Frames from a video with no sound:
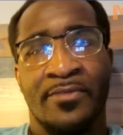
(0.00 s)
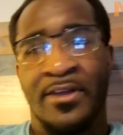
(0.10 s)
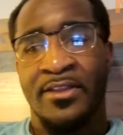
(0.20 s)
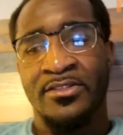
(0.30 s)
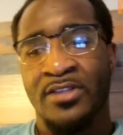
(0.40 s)

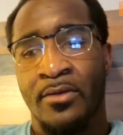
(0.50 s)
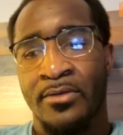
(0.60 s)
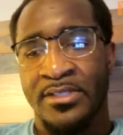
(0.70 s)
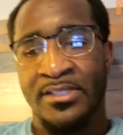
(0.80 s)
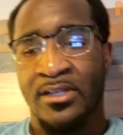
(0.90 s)
fight, there's
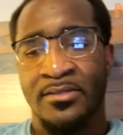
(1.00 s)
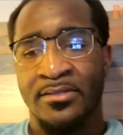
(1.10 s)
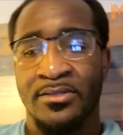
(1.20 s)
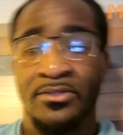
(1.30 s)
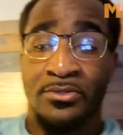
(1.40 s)
always
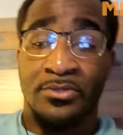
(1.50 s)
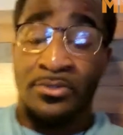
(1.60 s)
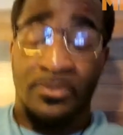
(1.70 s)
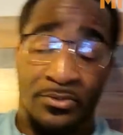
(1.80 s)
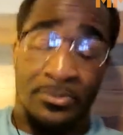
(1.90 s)

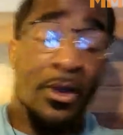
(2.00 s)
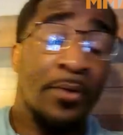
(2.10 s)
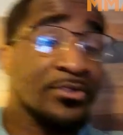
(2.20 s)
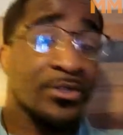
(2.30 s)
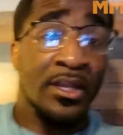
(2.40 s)
you're
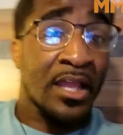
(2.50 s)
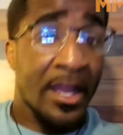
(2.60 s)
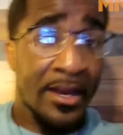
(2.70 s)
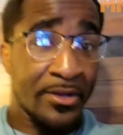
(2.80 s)
always on the line.